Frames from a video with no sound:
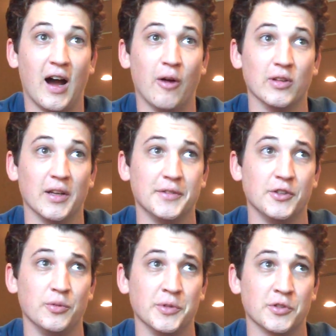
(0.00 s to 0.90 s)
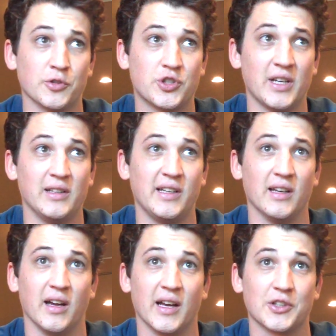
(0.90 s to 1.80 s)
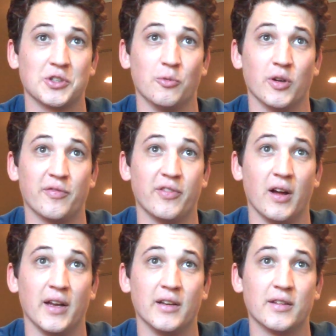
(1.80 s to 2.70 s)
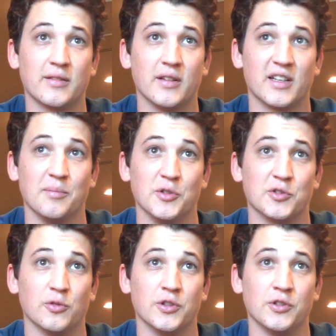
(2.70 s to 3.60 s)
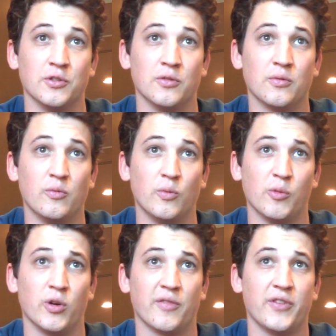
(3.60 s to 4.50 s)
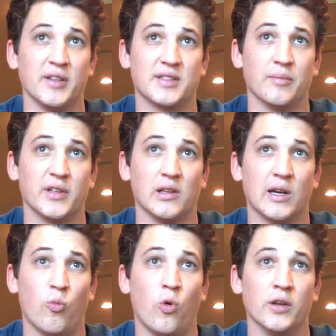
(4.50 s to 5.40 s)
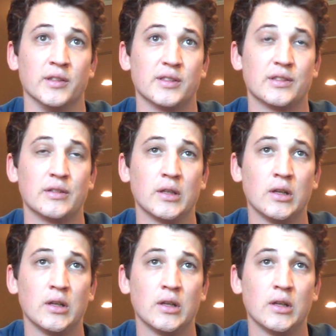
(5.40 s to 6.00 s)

I would love to do musicals. Shailene and I actually want to find like a musical to do. We want to find something like Once.